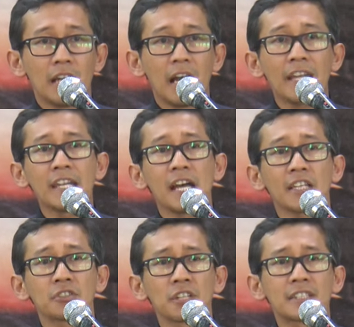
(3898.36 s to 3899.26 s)
I'd
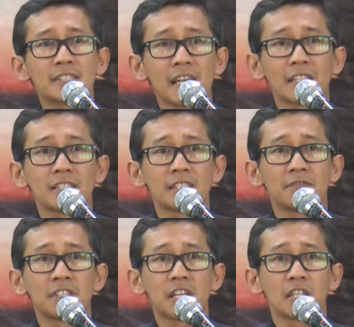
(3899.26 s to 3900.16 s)
like to extend this
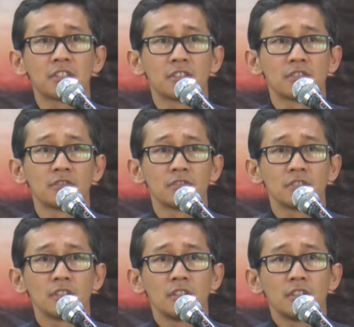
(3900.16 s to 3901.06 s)
invitation
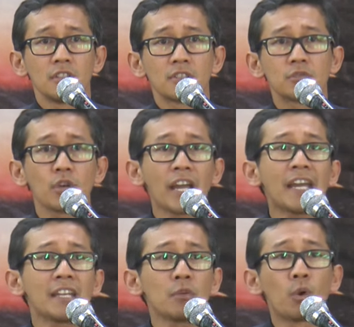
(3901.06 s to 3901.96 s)
to
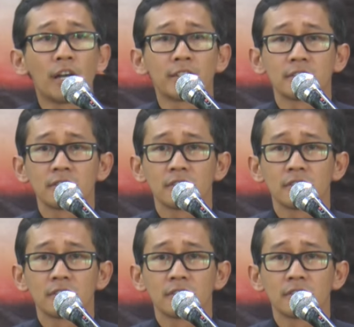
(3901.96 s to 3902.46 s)
anyone